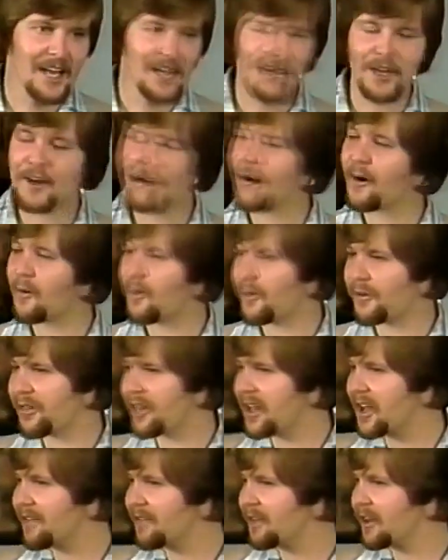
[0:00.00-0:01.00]
You know,
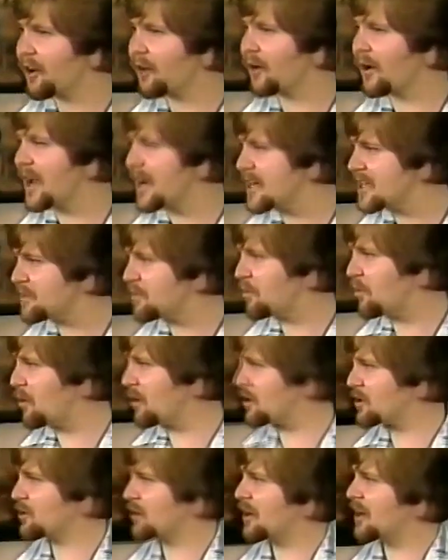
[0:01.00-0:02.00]
think of the greatest
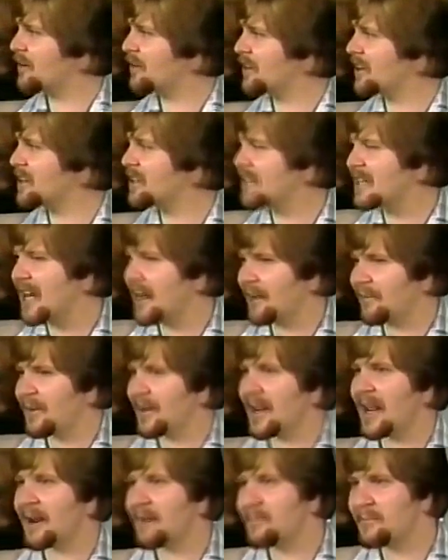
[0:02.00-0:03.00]
portrait of
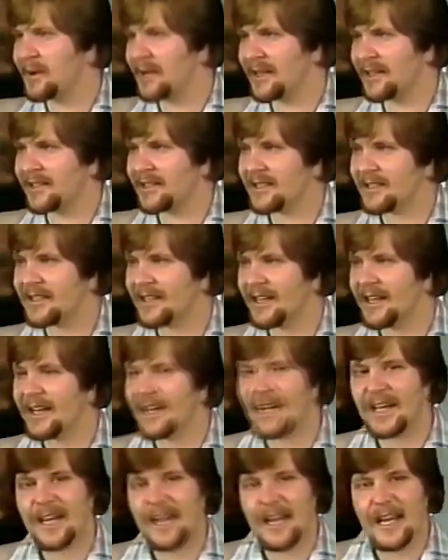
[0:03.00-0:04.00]
contentment and peace
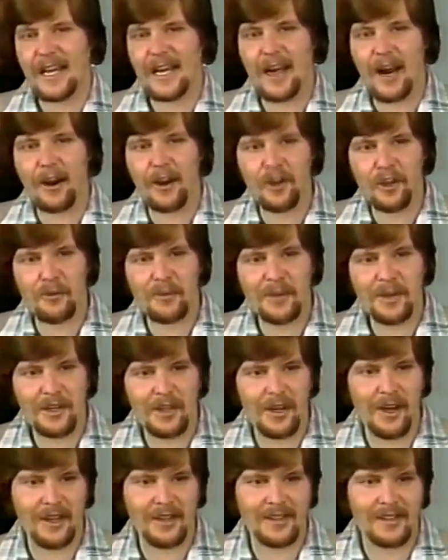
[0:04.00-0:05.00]
in our human
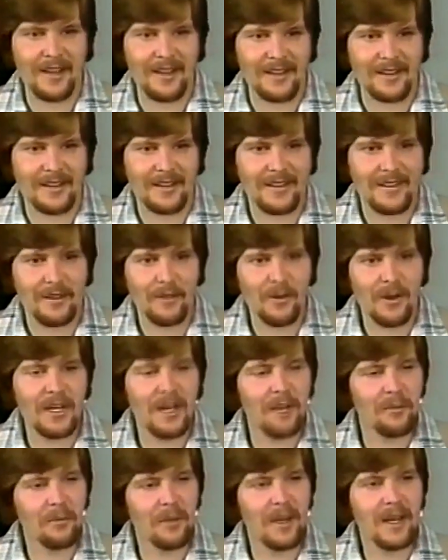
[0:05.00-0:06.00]
context.
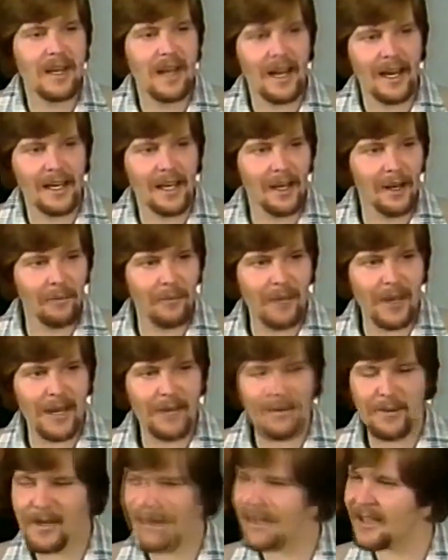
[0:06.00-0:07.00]
Wouldn't it be a little
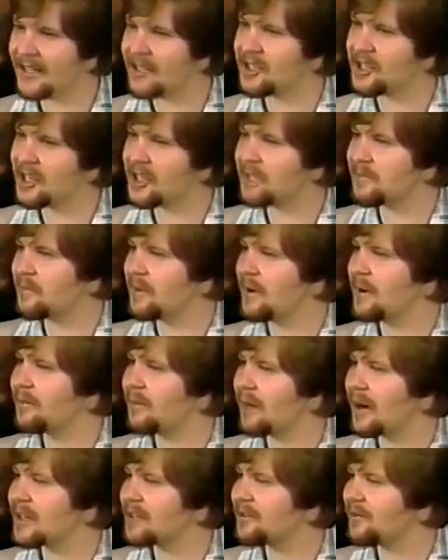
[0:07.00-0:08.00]
baby that's just been
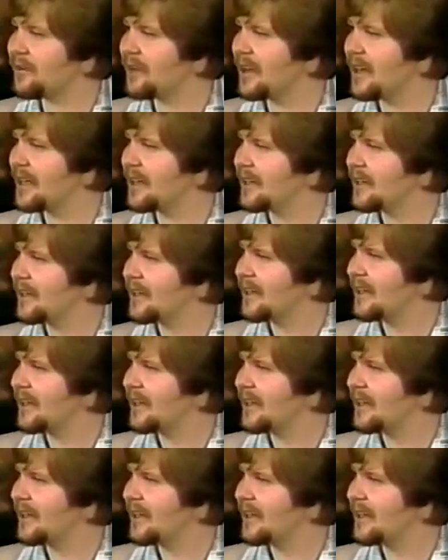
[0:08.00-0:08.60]
breastfed